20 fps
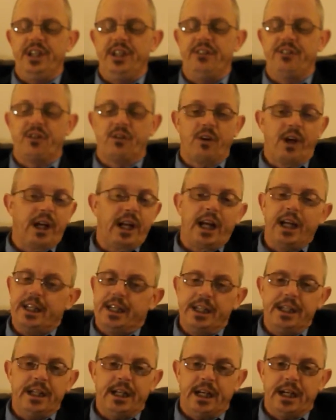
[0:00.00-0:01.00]
is a great
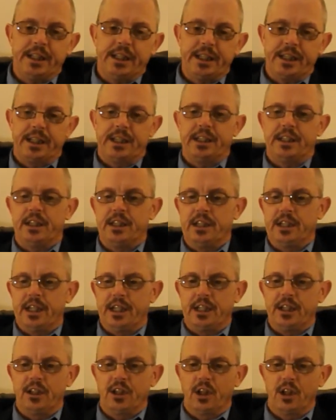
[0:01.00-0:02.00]
idea. I think
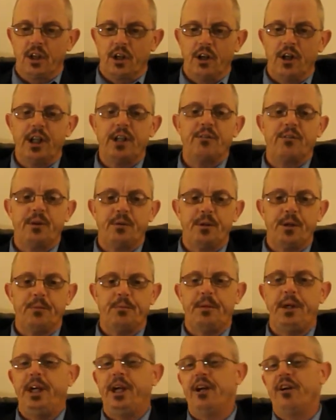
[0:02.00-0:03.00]
that learning from your
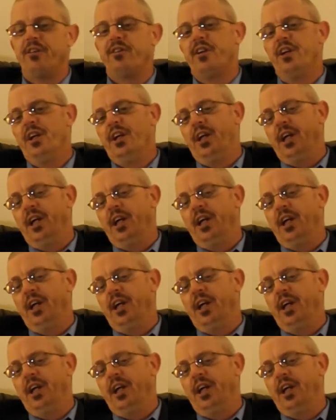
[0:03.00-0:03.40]
peers,